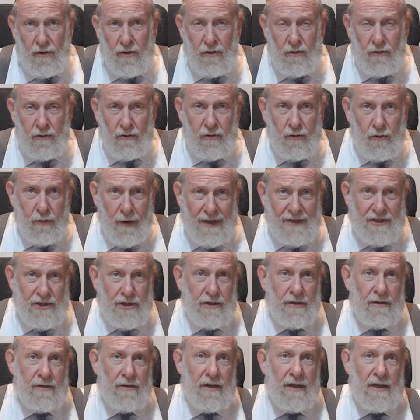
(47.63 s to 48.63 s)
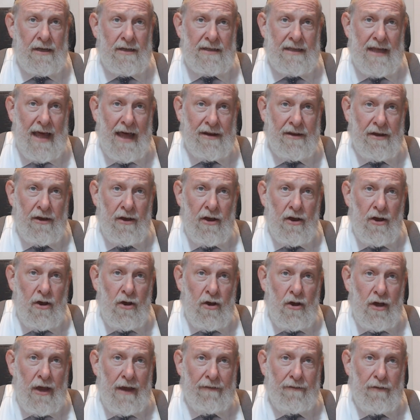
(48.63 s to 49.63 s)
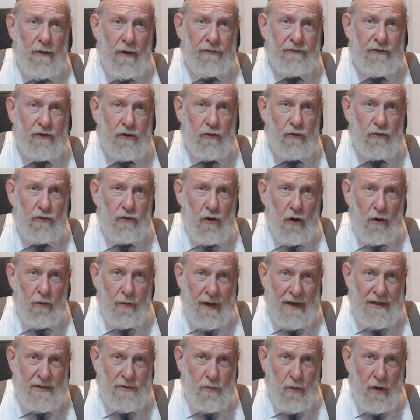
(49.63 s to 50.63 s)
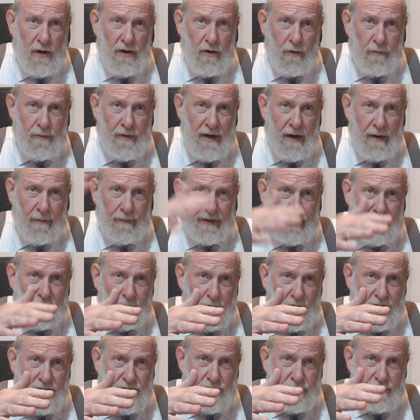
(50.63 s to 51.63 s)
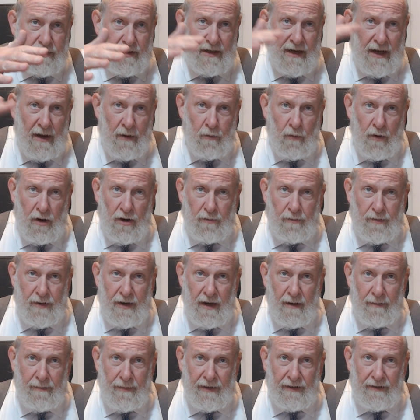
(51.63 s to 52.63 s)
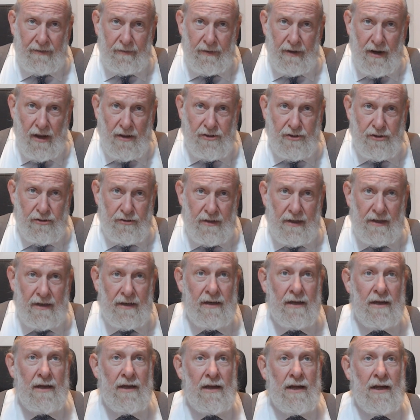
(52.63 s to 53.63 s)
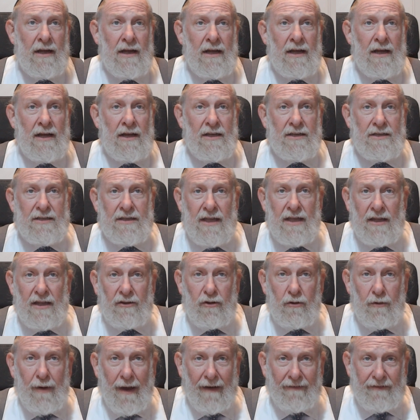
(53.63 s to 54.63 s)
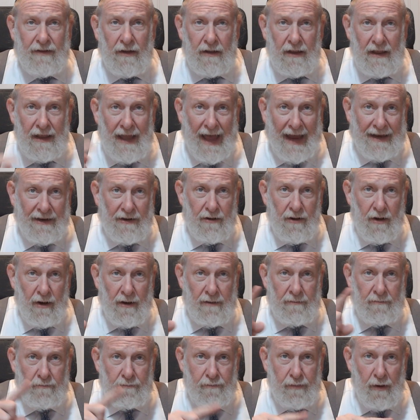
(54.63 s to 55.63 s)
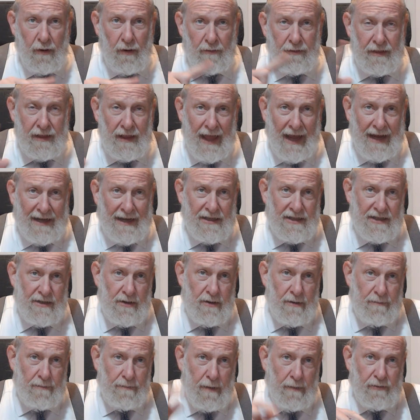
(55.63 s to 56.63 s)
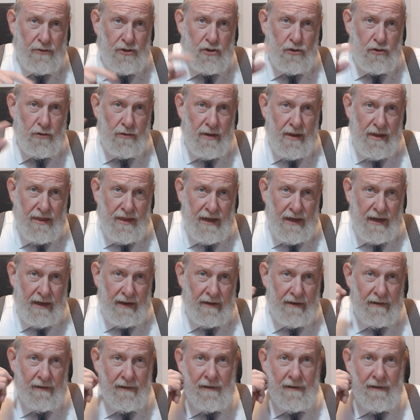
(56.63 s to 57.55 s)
question is that if you have two doorways, one opening up onto one street and one opening up onto another street, so then do you have to light on both lights so that people shouldn't think